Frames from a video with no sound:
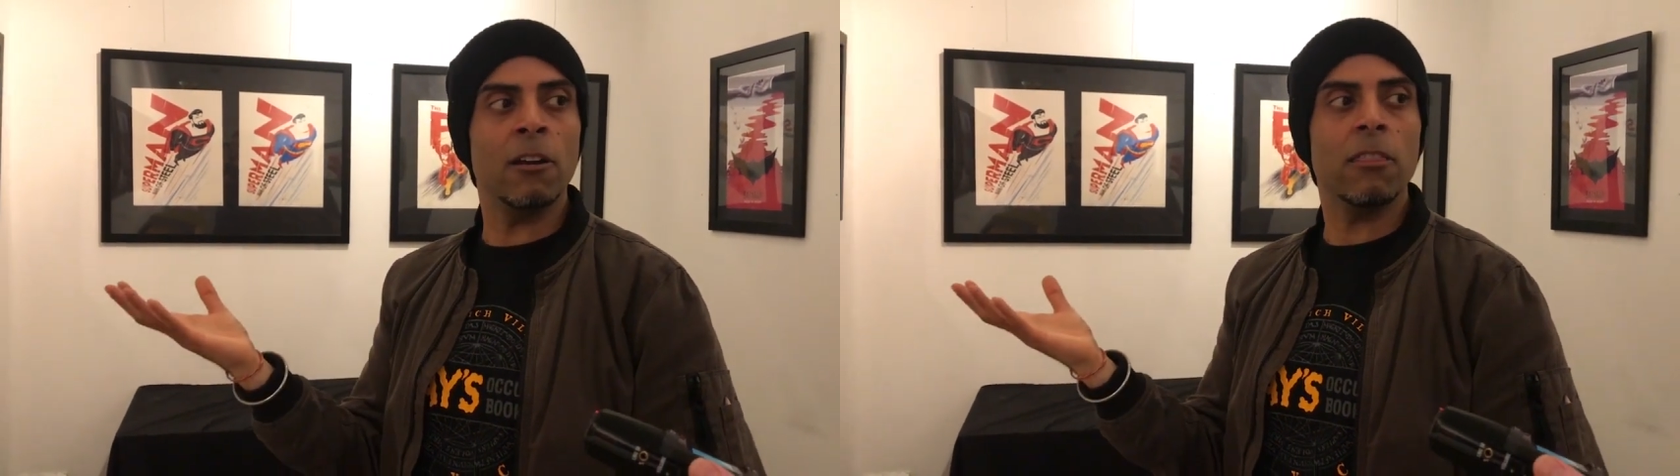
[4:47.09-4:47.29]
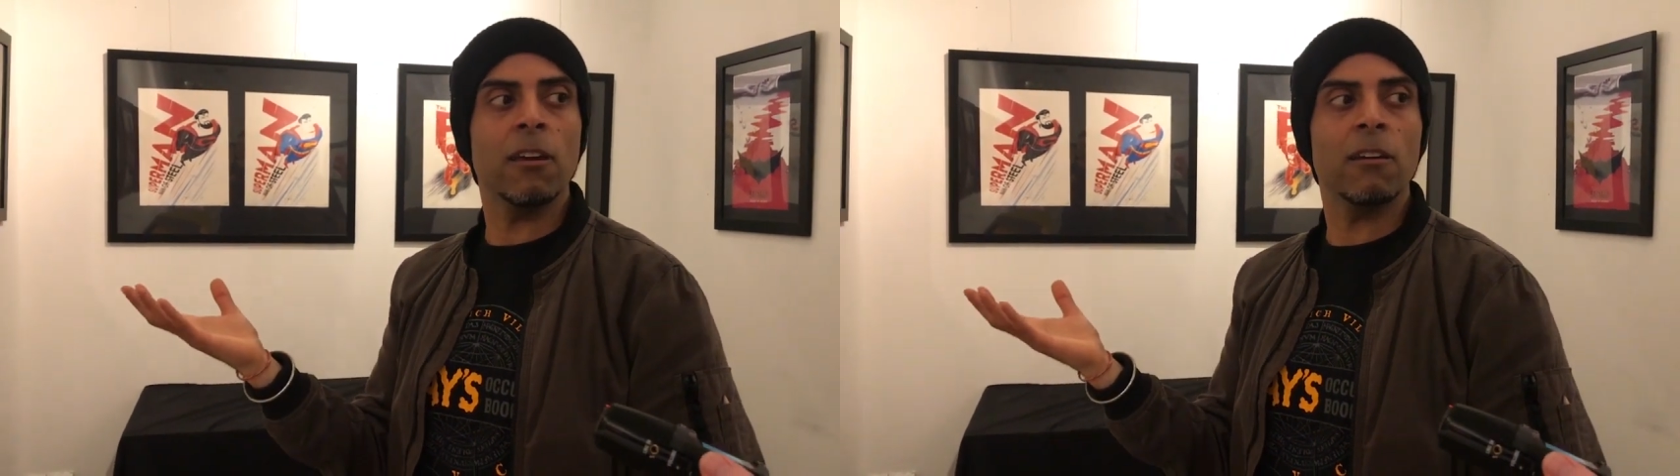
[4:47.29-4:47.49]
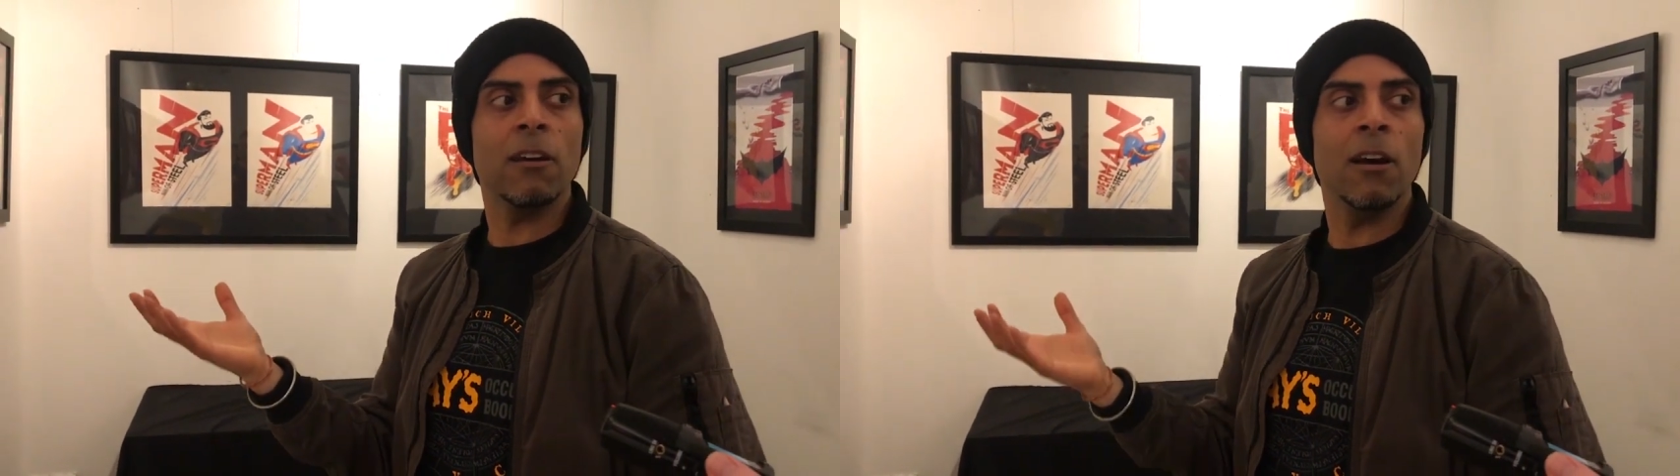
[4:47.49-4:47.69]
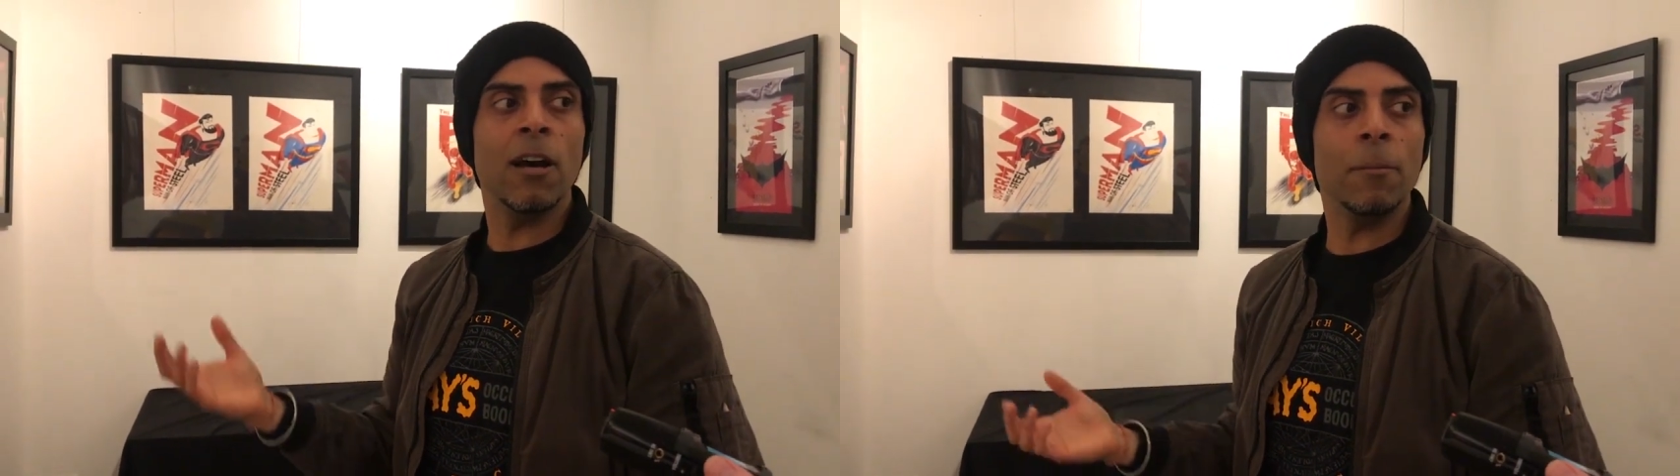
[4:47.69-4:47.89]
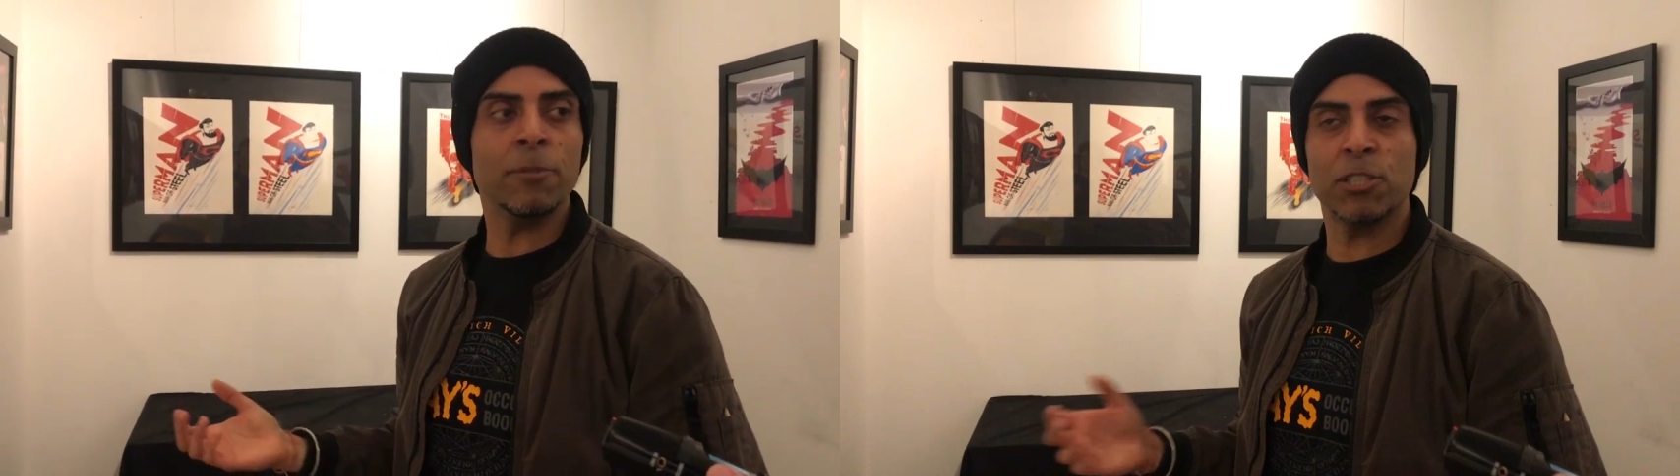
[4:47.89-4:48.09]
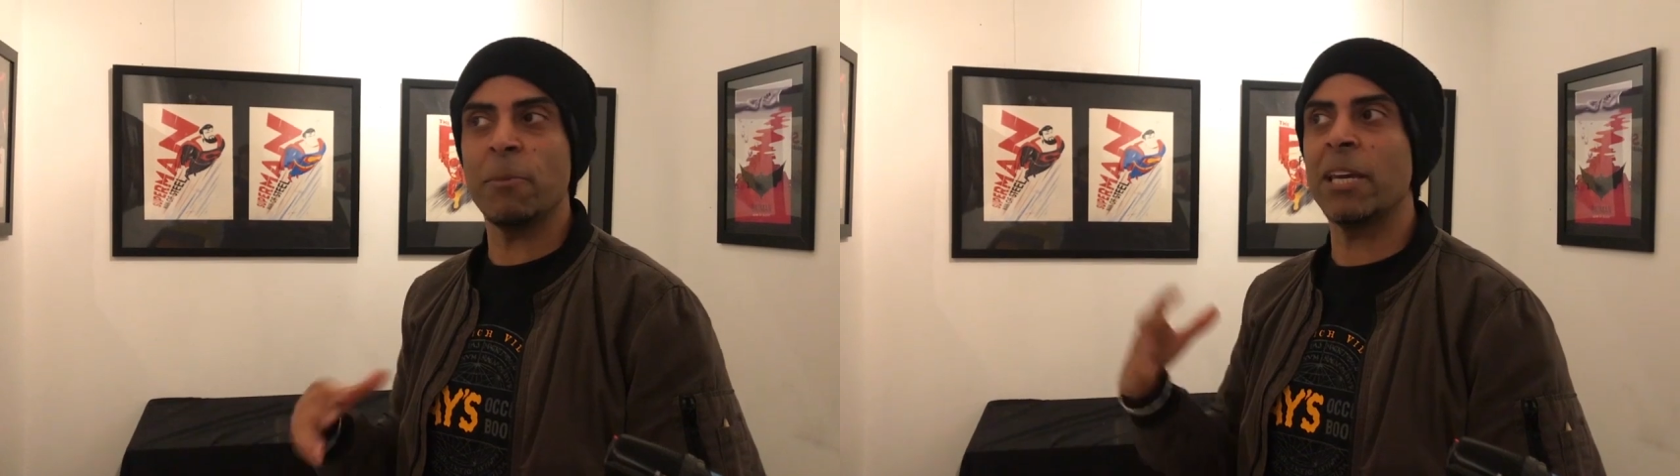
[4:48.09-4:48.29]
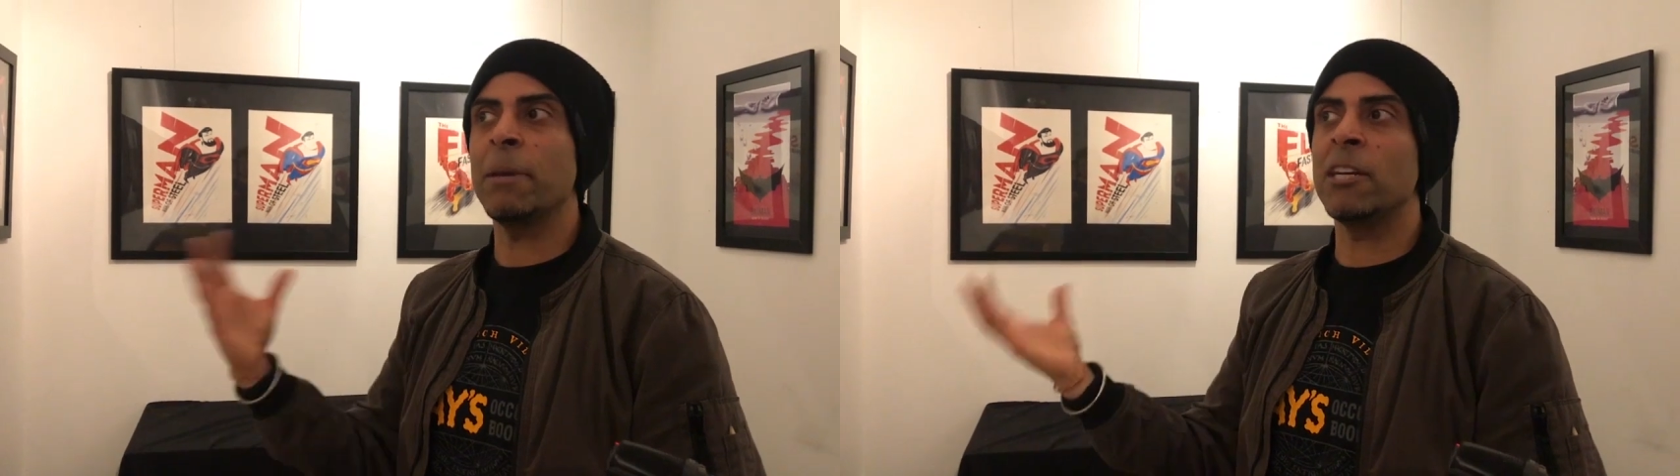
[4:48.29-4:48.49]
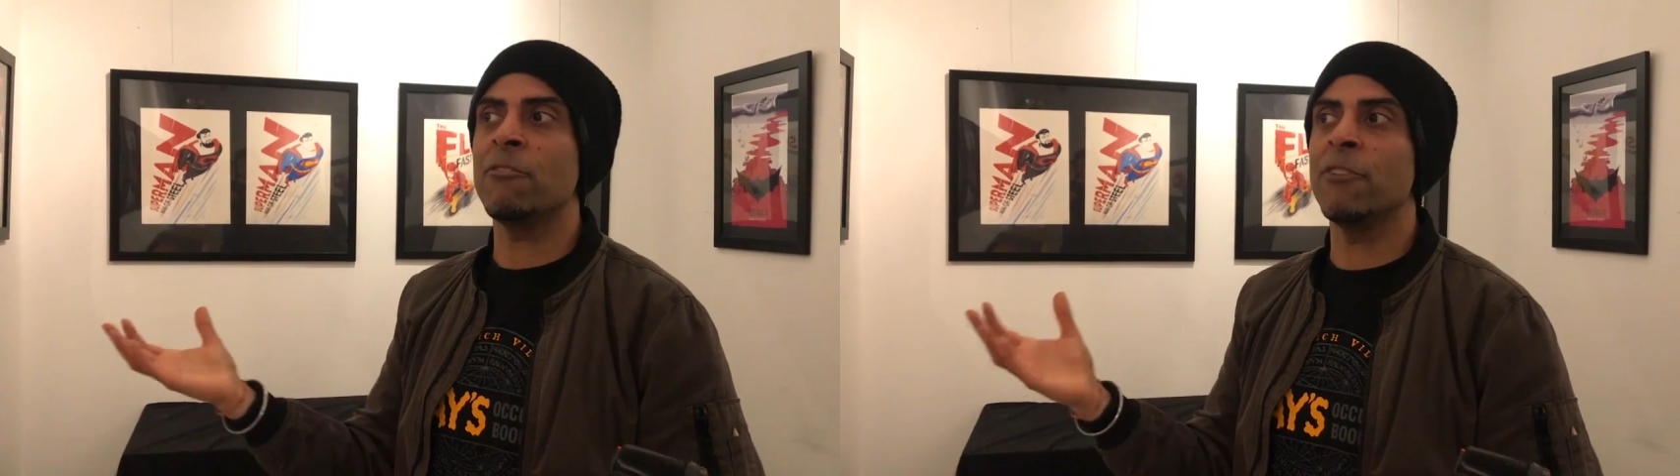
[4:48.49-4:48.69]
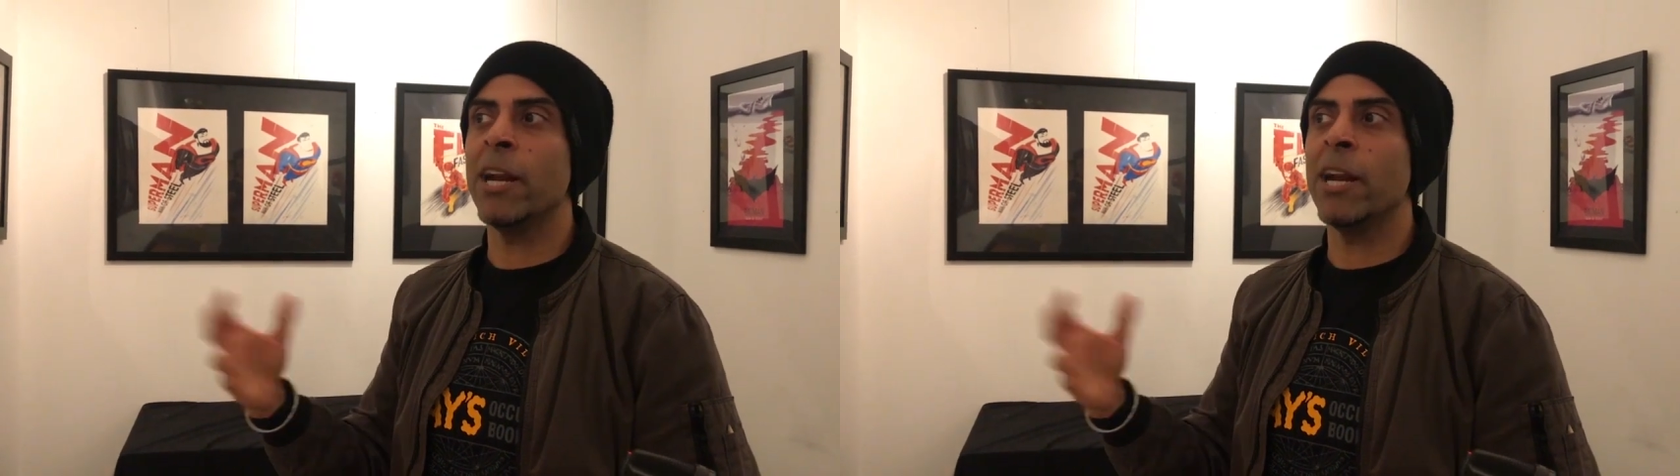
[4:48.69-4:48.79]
I think just to make it a bit different.